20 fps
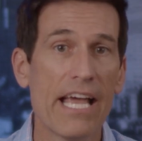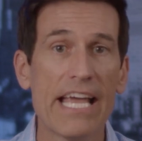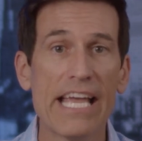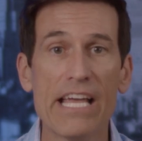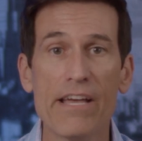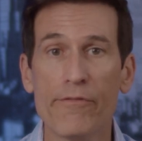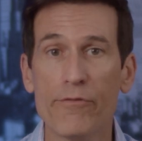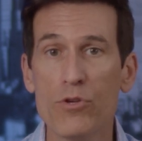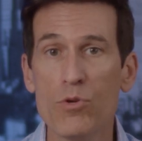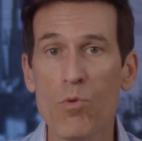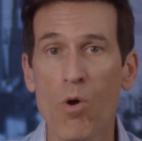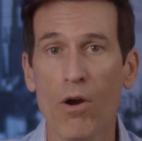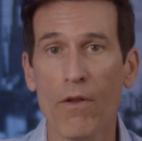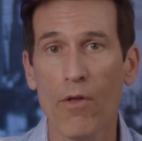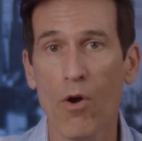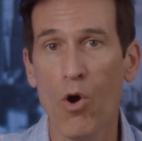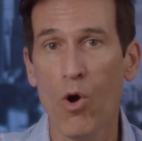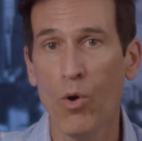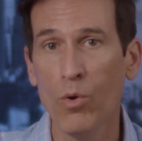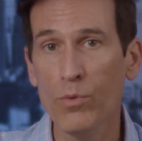If you are
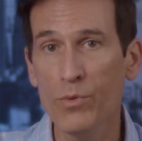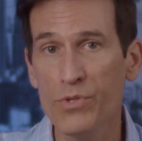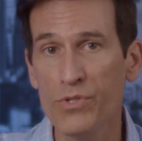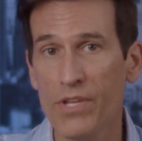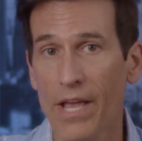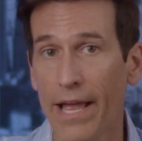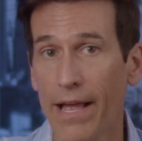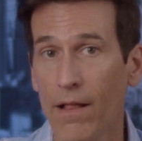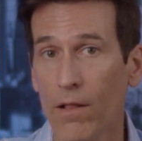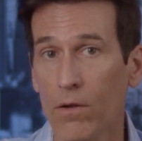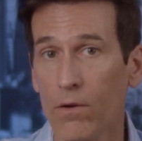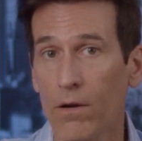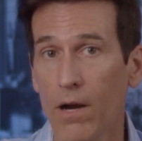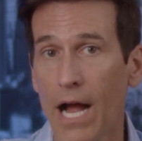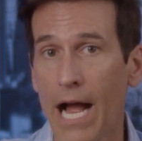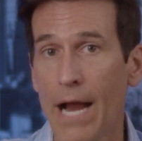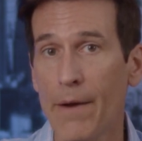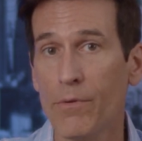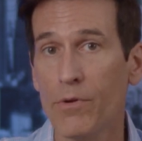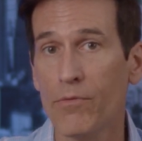the wholesaler,
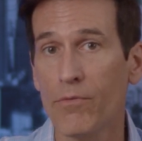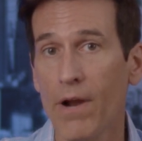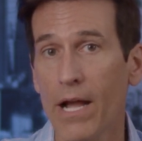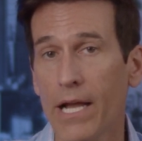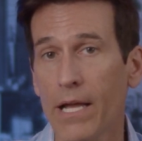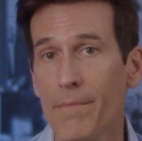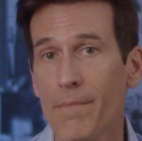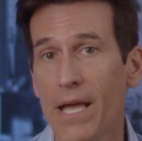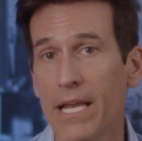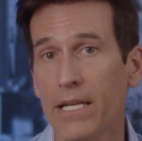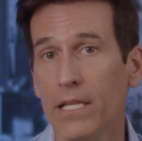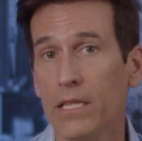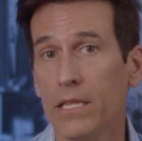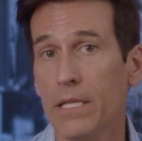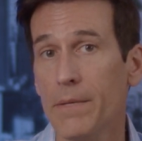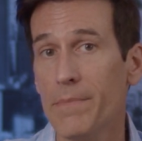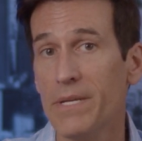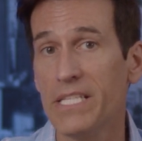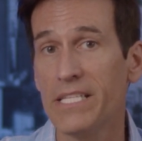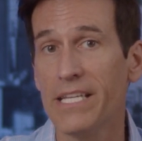I would recommend a
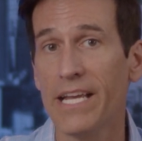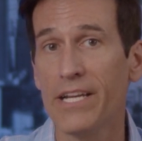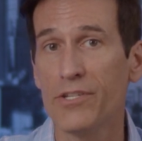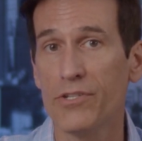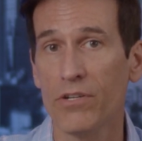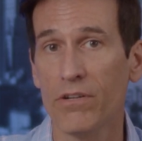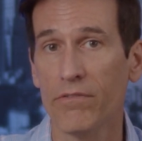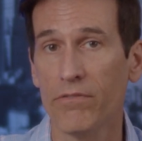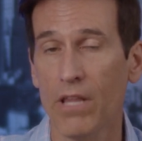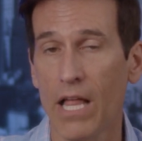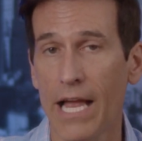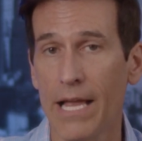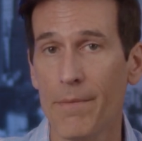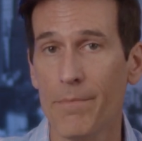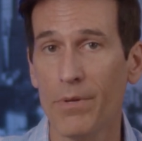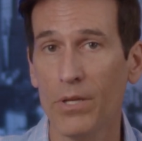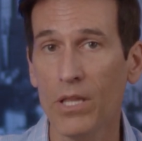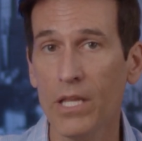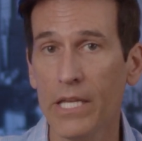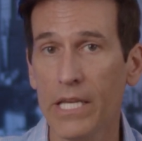limitation of
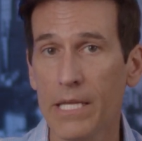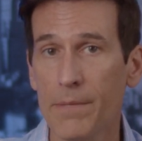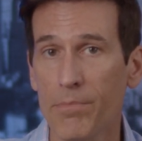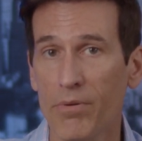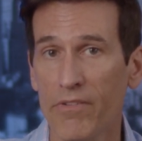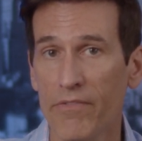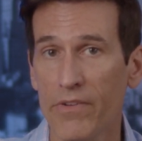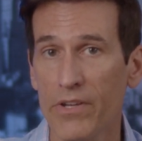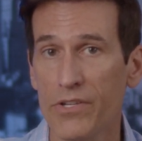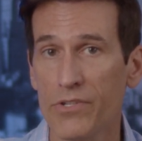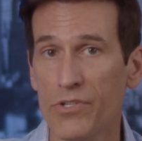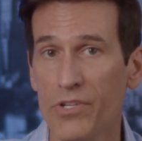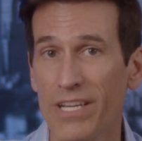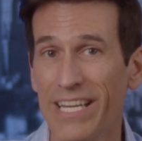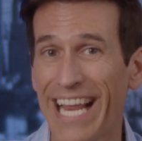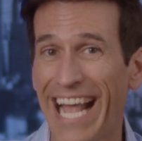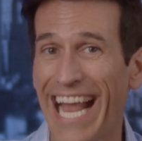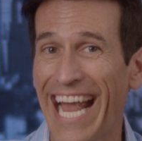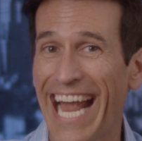liability provision